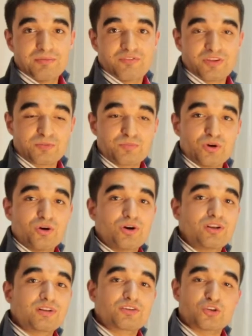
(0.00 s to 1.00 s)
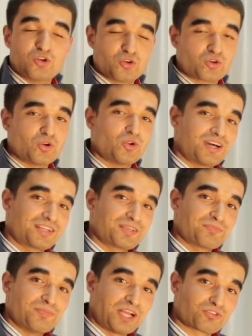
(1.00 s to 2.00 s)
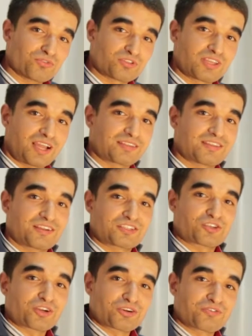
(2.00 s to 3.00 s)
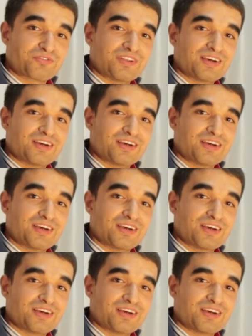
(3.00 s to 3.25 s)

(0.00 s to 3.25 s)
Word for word: I feel comfortable here as if at home. There are nice